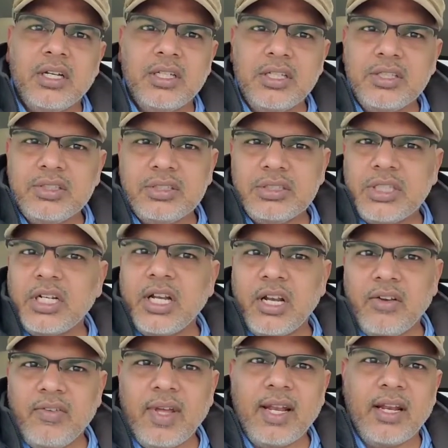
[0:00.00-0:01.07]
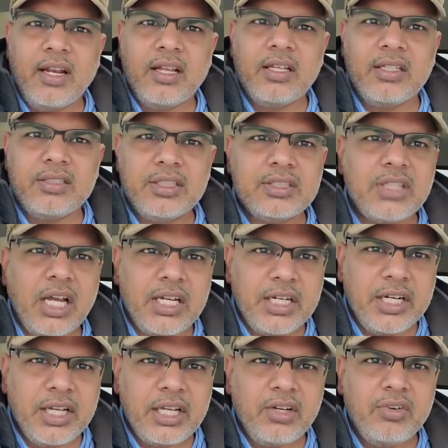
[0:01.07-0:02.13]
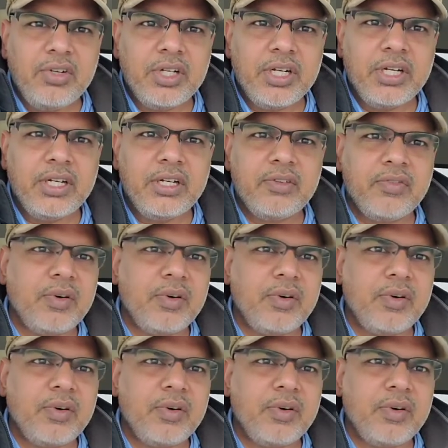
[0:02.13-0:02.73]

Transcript: He's settled well. He's a chartered accountant